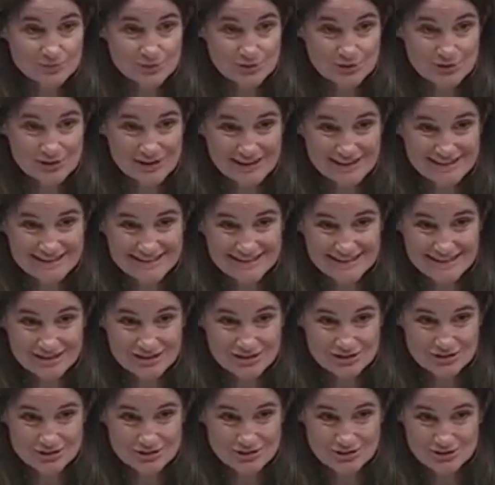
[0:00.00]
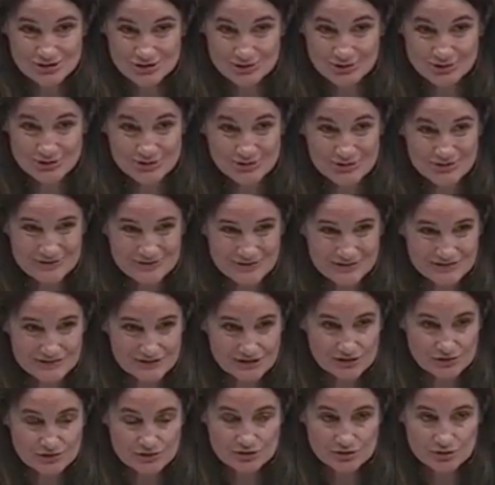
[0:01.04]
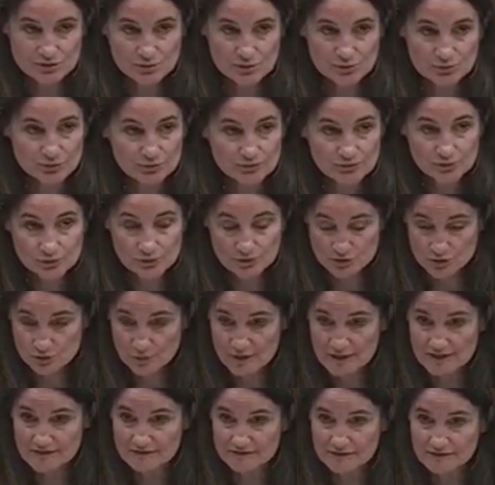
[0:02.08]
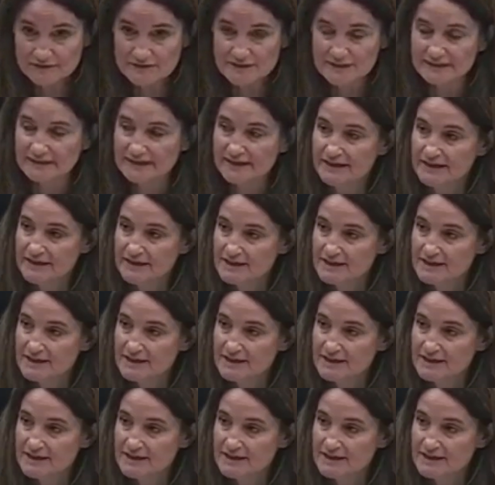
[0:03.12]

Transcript: when the United States turns 250 years old, or for 2050.